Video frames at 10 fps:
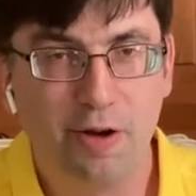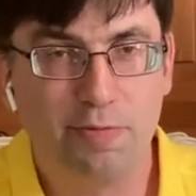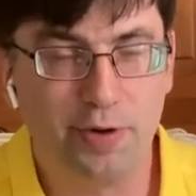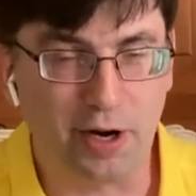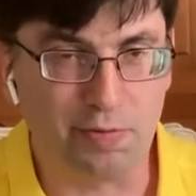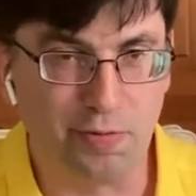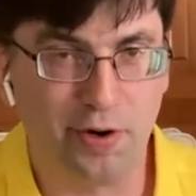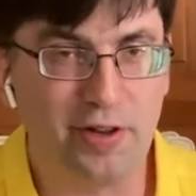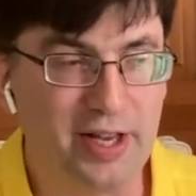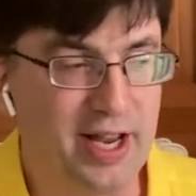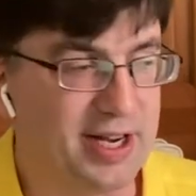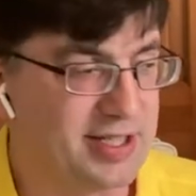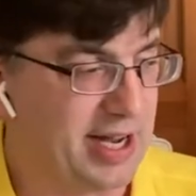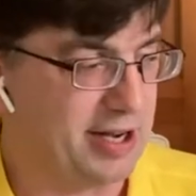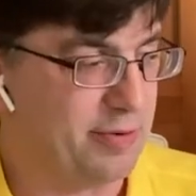But I'm really
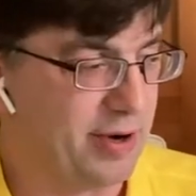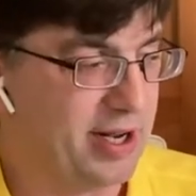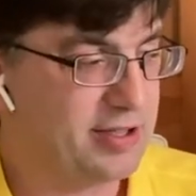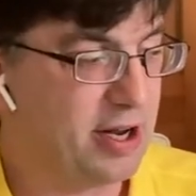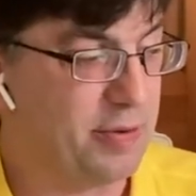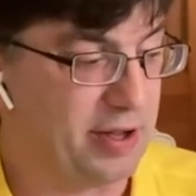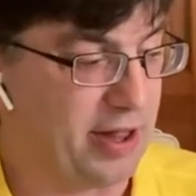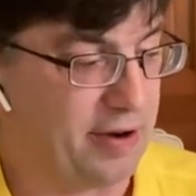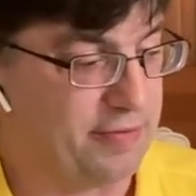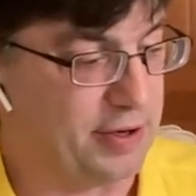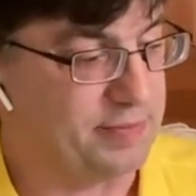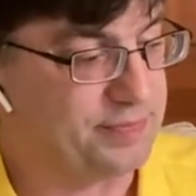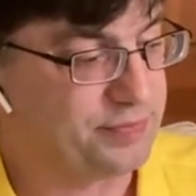excited about it. It's going to be a lot of fun.